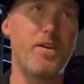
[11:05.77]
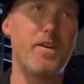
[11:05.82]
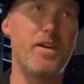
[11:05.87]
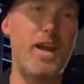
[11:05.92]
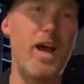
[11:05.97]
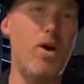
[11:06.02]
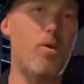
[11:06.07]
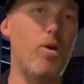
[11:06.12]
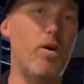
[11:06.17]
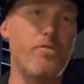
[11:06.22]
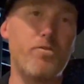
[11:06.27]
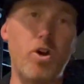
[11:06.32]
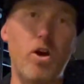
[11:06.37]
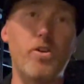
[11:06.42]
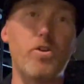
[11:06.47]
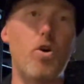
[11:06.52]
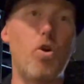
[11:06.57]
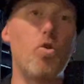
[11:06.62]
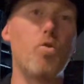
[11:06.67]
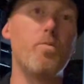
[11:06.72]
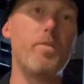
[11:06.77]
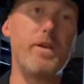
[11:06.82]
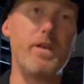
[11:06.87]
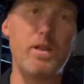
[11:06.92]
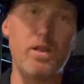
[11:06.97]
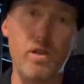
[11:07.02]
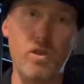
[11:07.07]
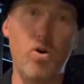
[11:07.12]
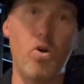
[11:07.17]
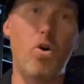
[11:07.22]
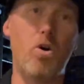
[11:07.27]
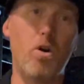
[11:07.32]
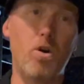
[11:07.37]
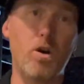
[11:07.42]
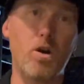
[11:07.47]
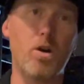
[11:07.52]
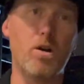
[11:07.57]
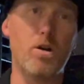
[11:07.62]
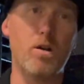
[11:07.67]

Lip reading: now I've got OB long